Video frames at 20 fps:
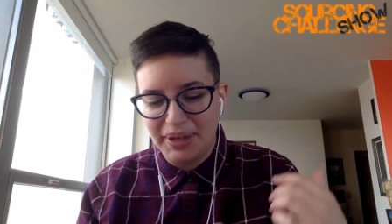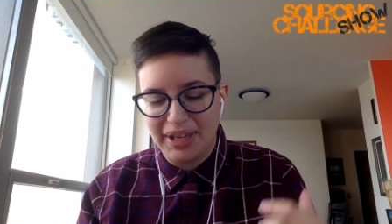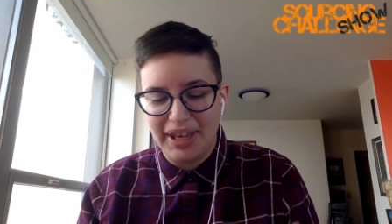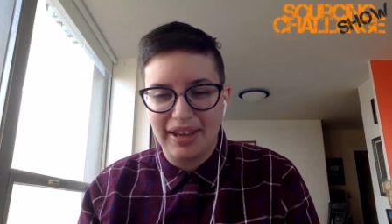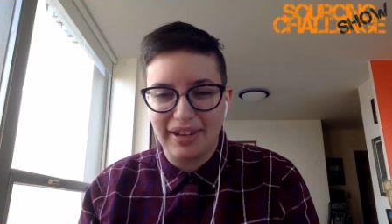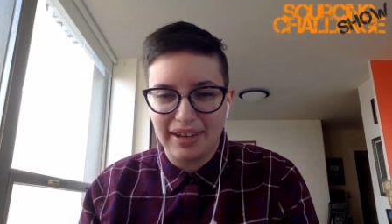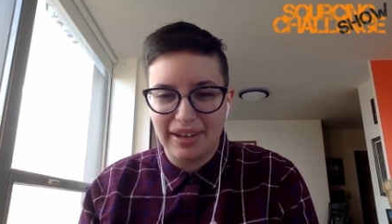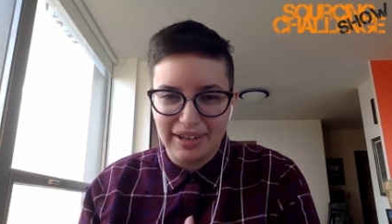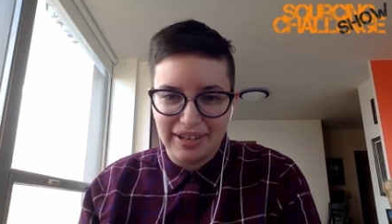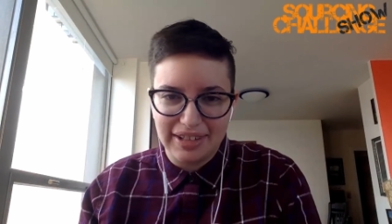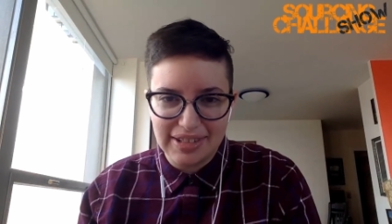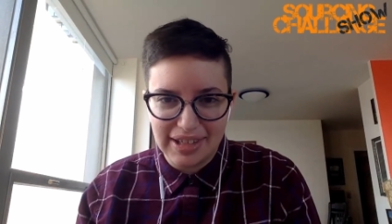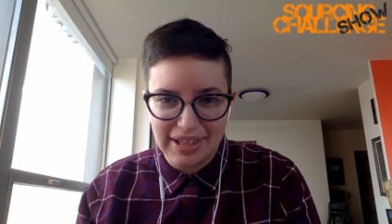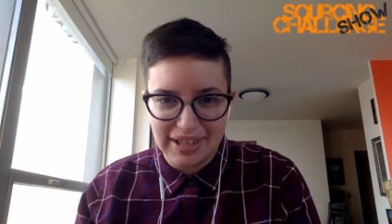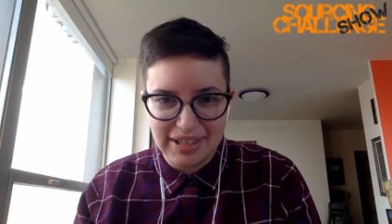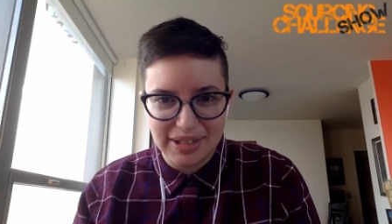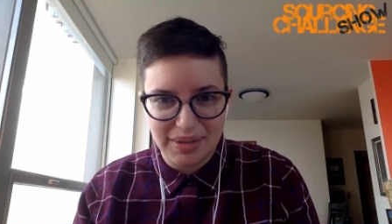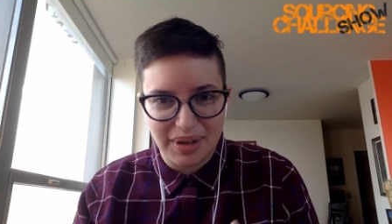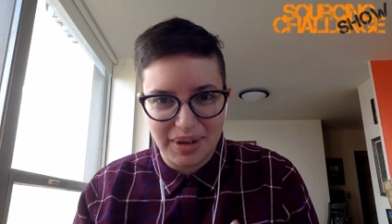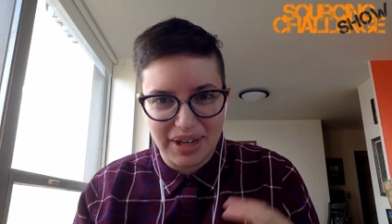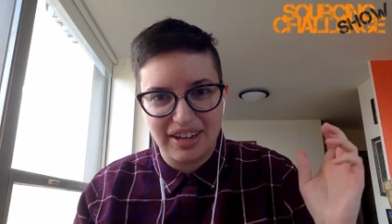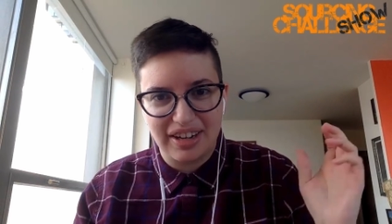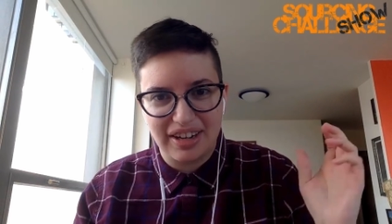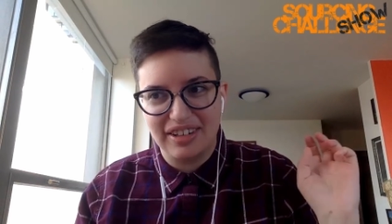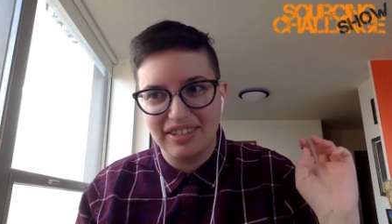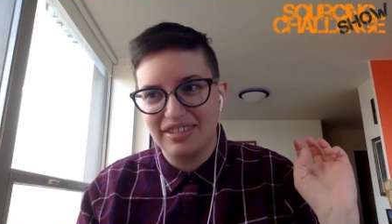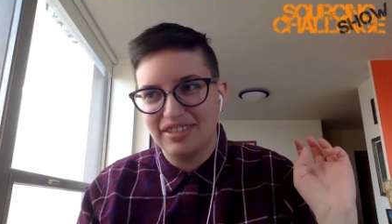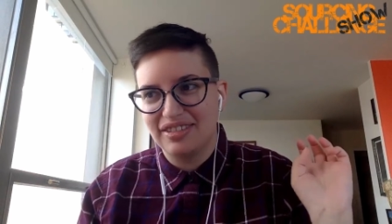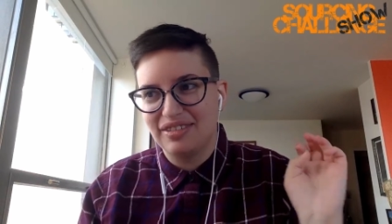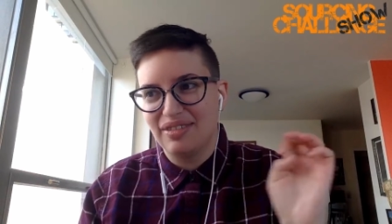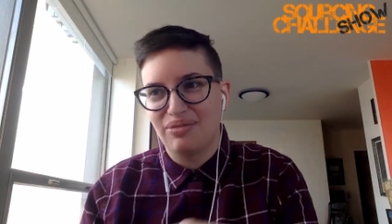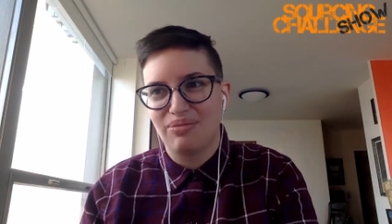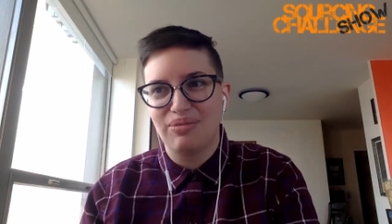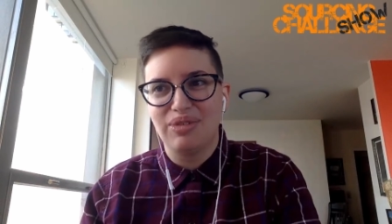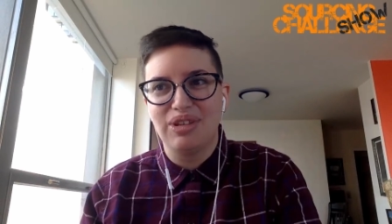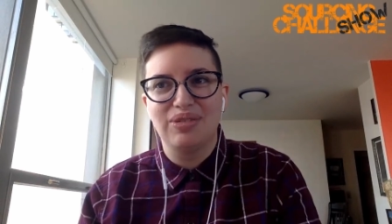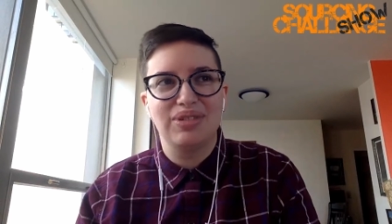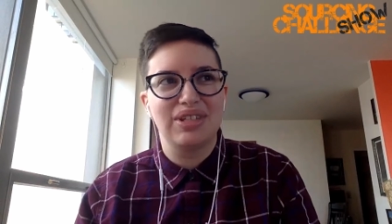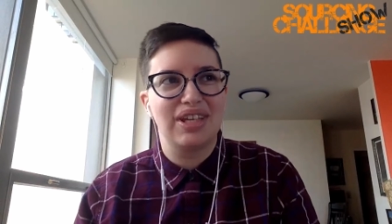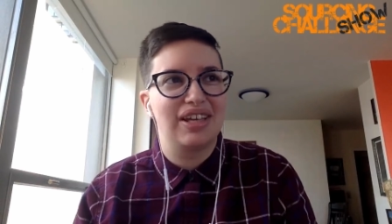what we can't get in Insight Squared
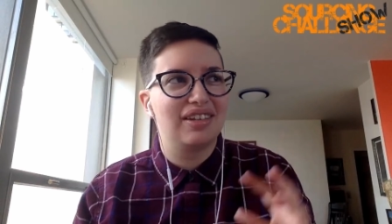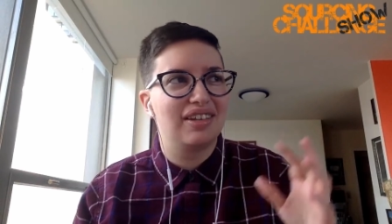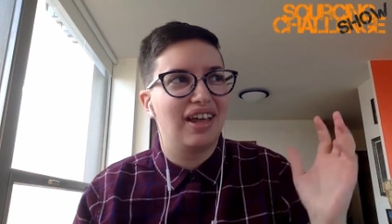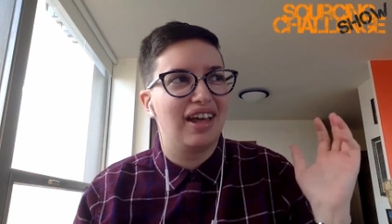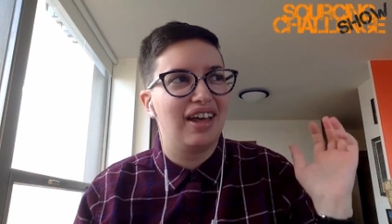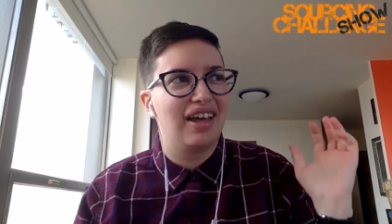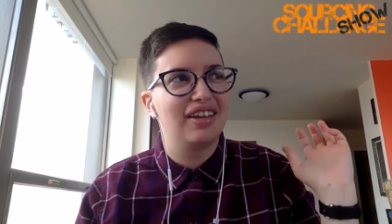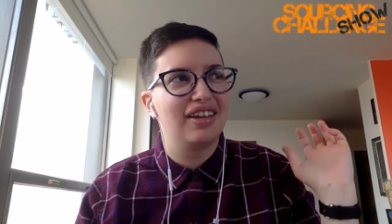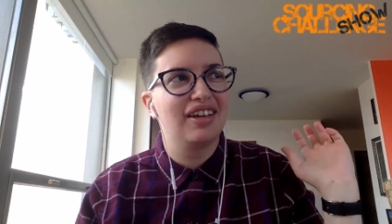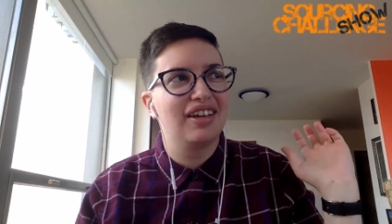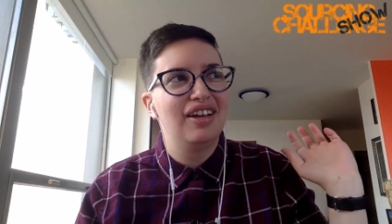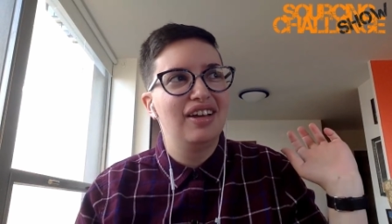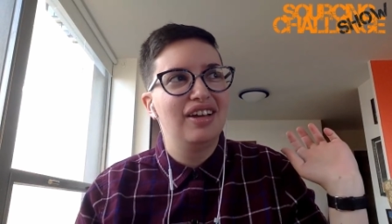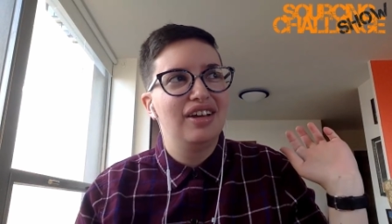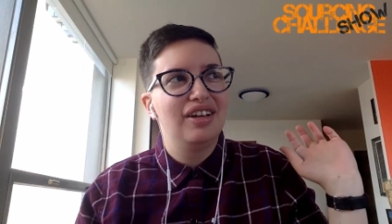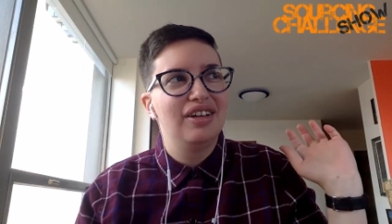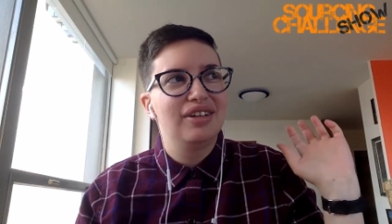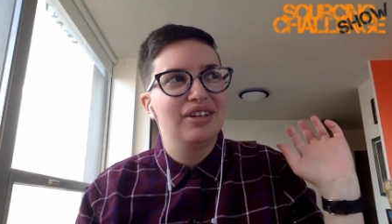using like